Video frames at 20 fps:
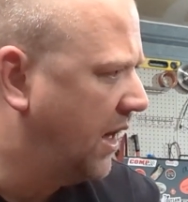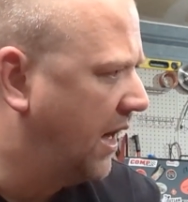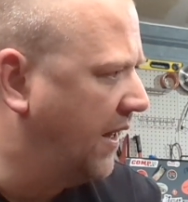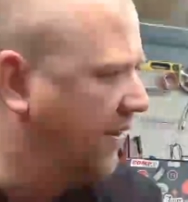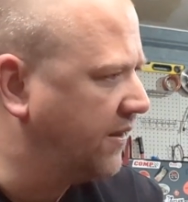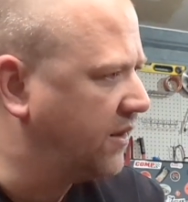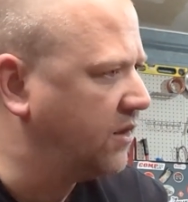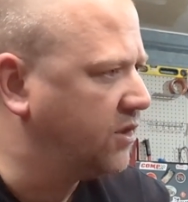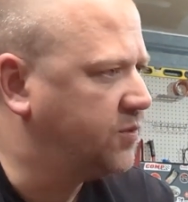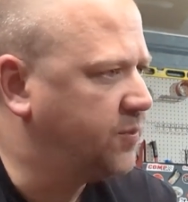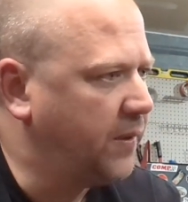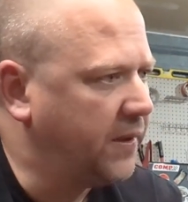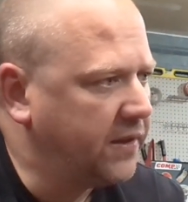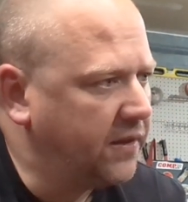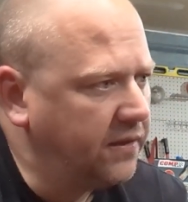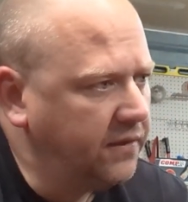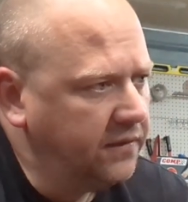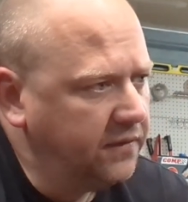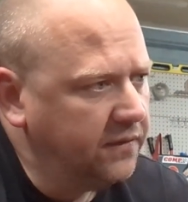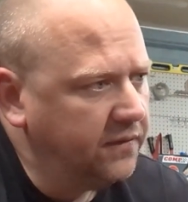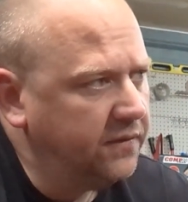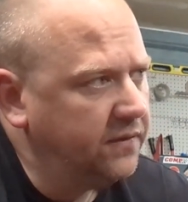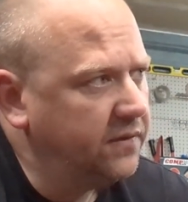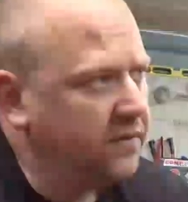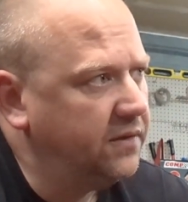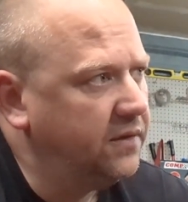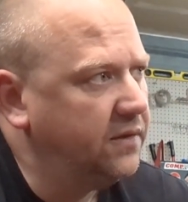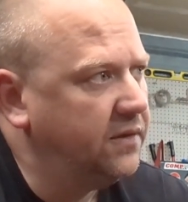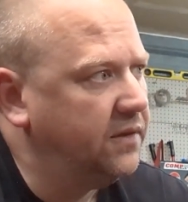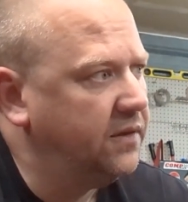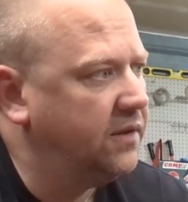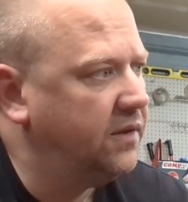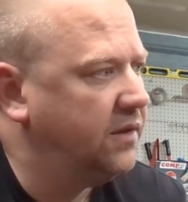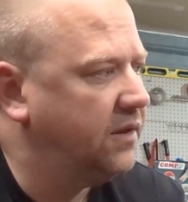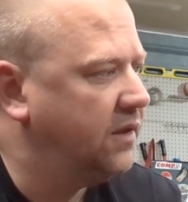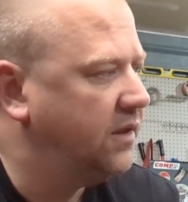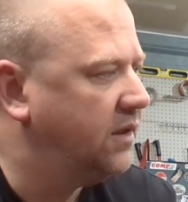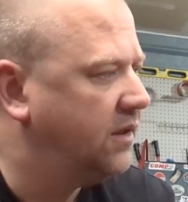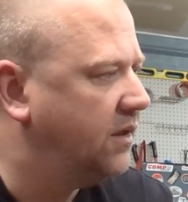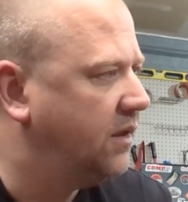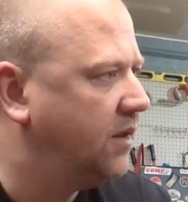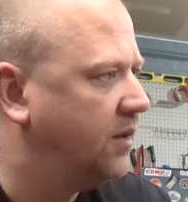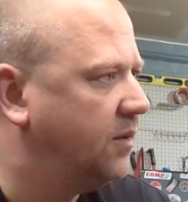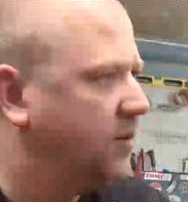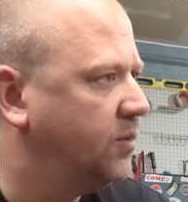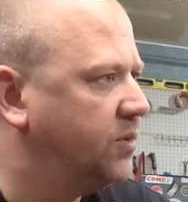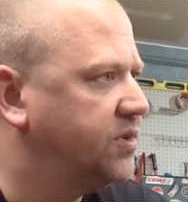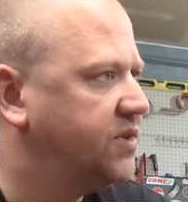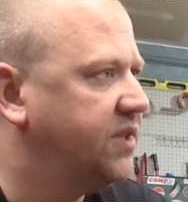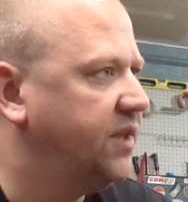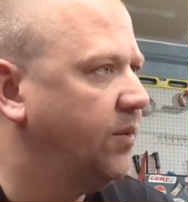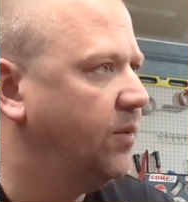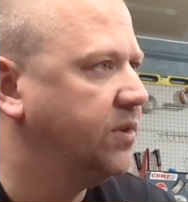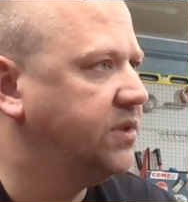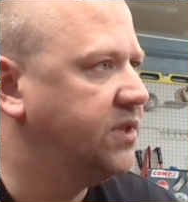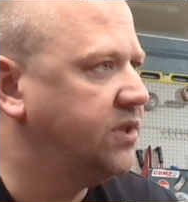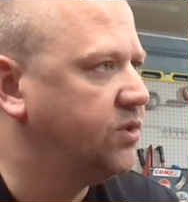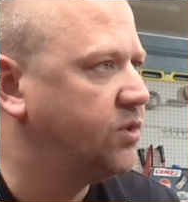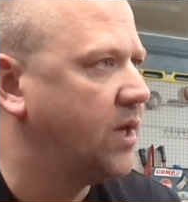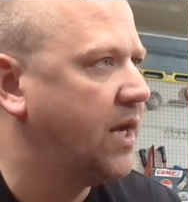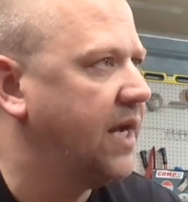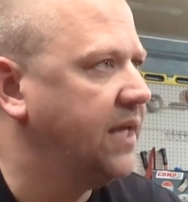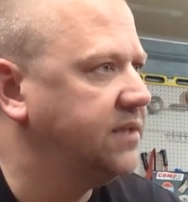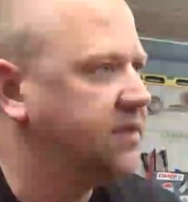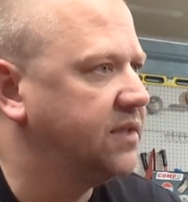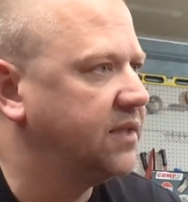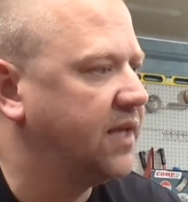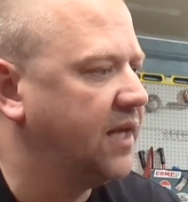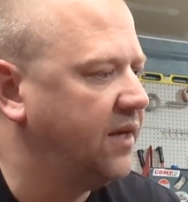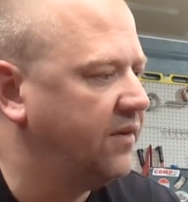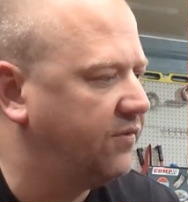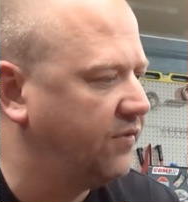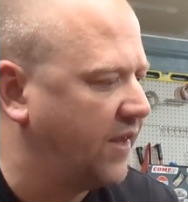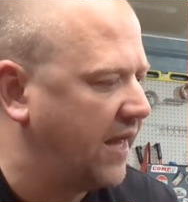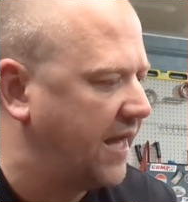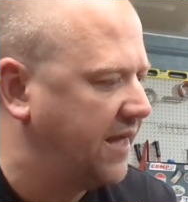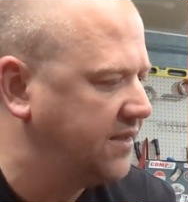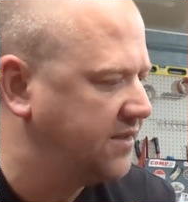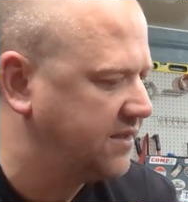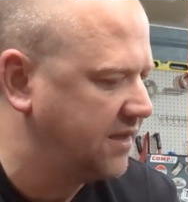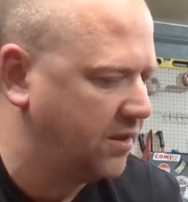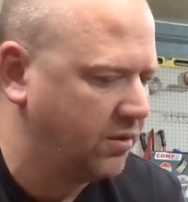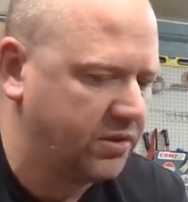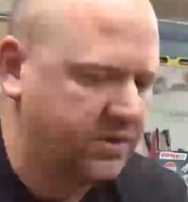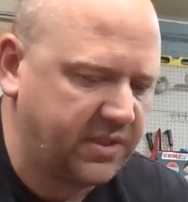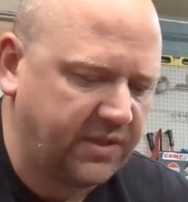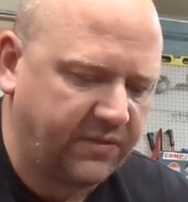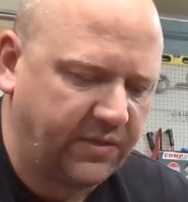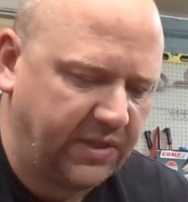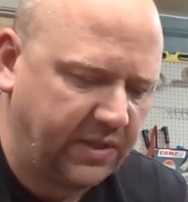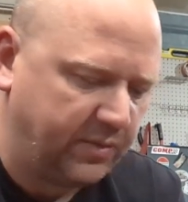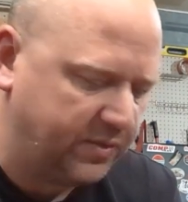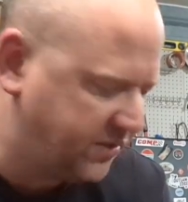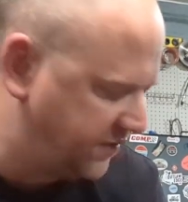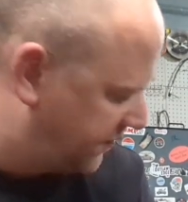think it looks pretty good. We'll see once it dries and it kind of flattens out, because everything was